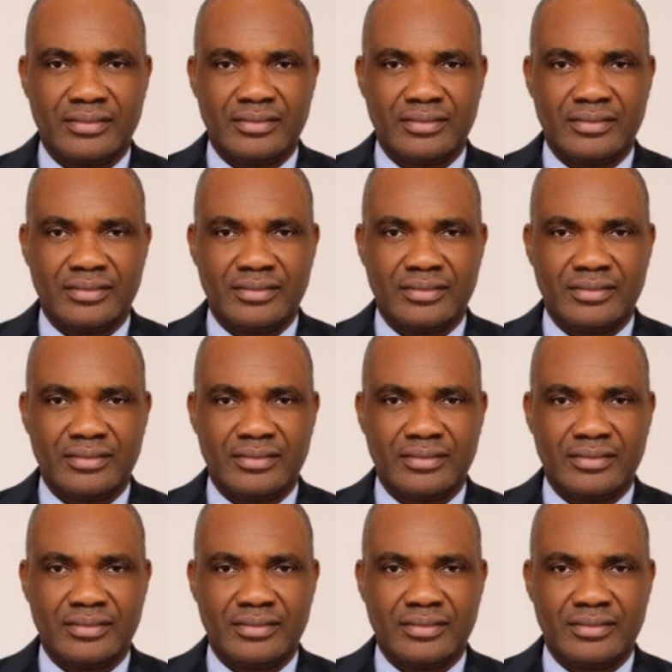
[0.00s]

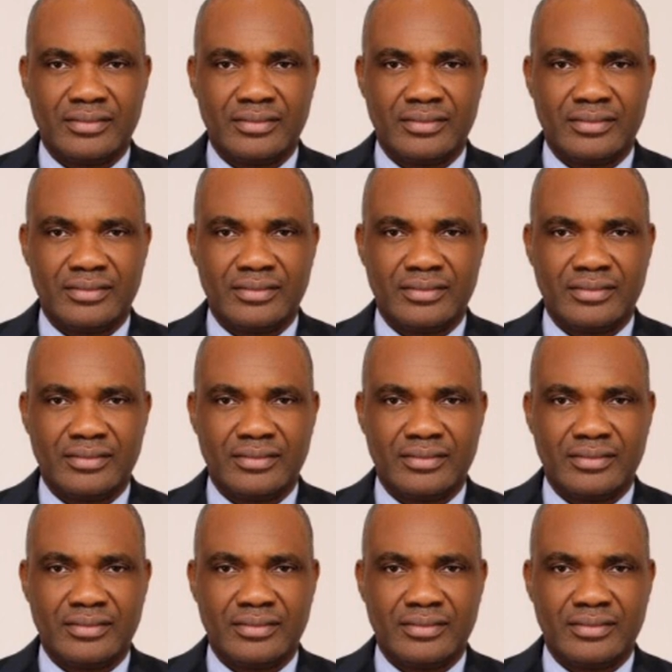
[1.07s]

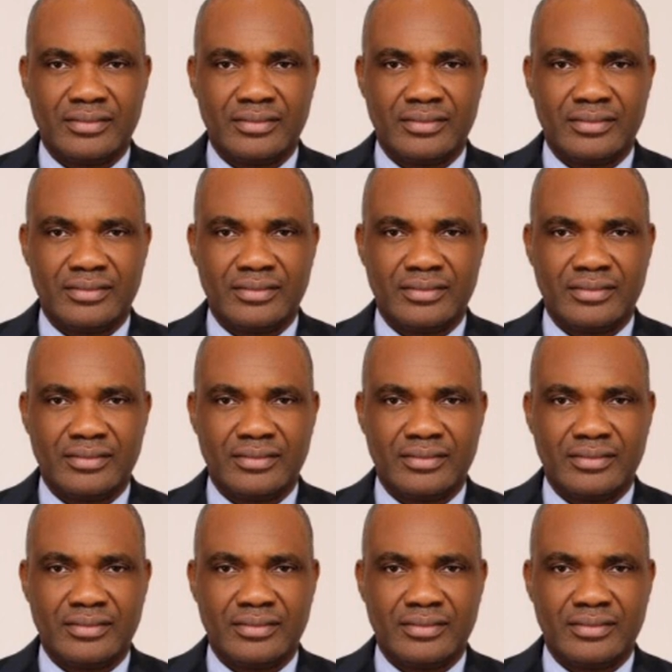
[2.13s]

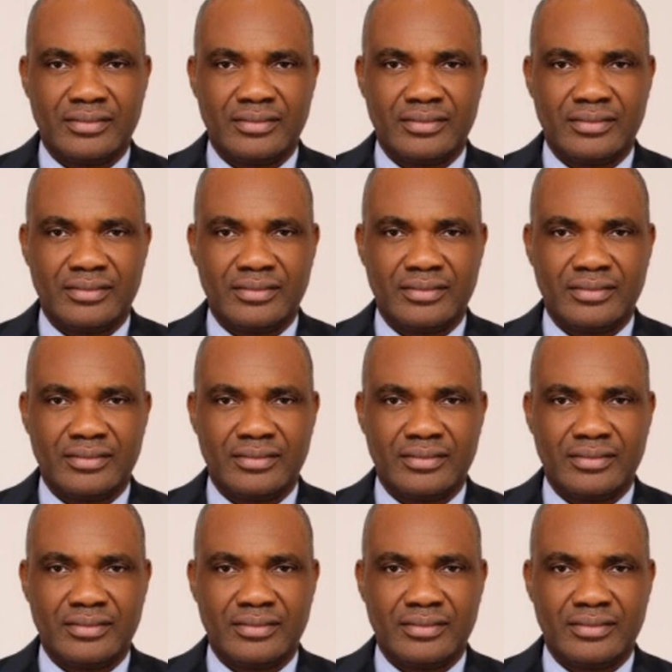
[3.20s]

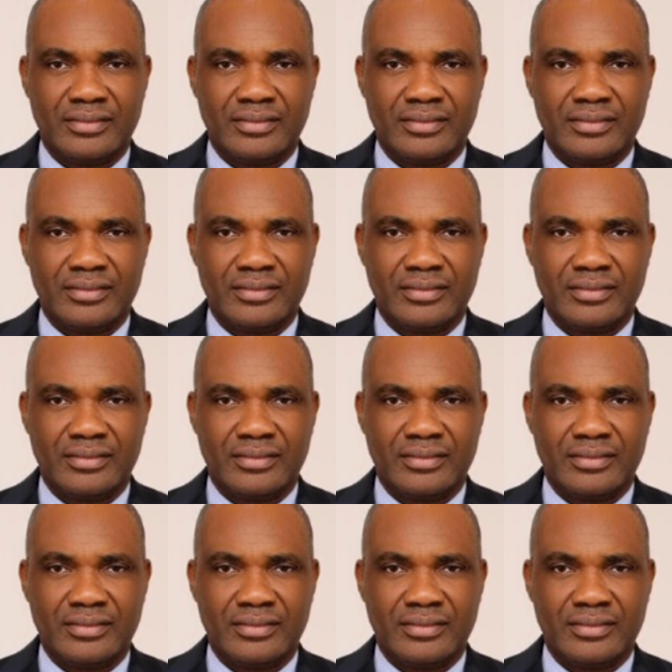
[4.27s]
[no speech]